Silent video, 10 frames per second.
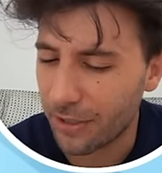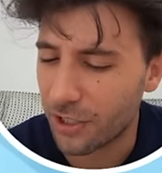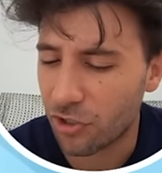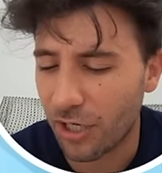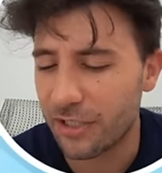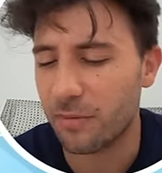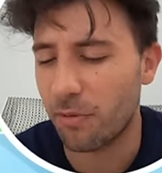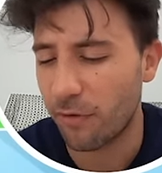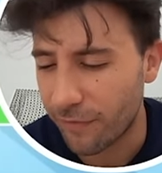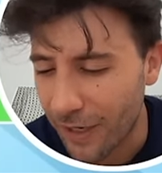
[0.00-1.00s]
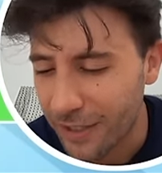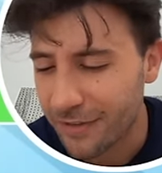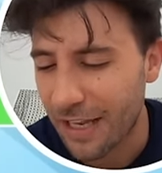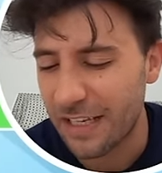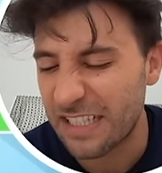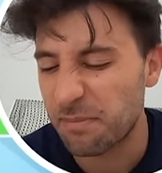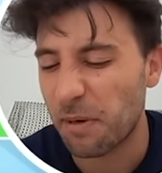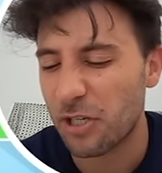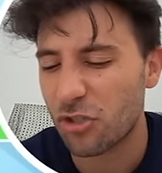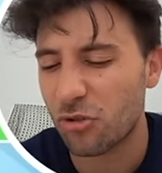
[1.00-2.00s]
Robotnik tries to perfect is mushroom,
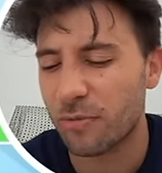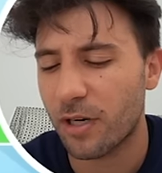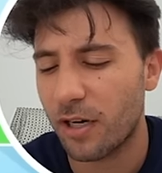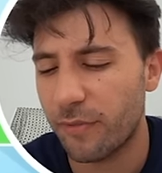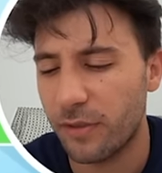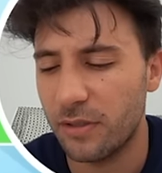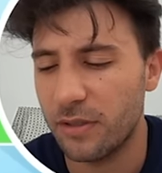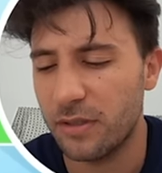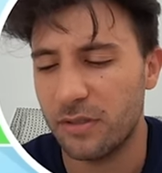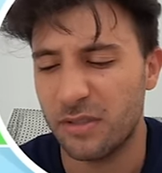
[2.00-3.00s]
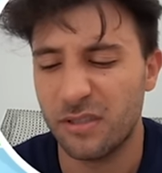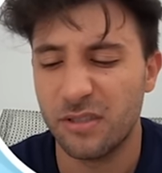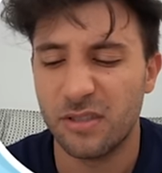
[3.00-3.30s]
mushroom coffee. coffee.